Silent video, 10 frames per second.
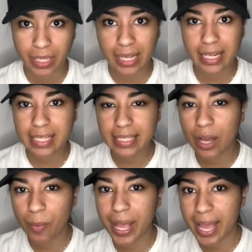And that's
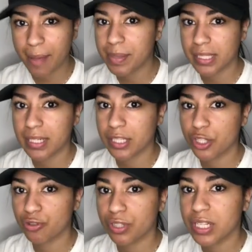not what happens in this
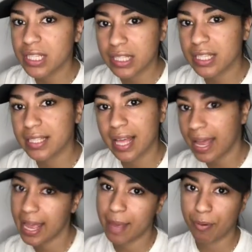industry. This does
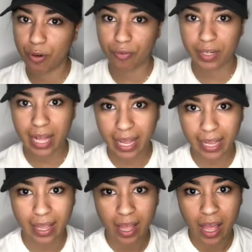not happen overnight.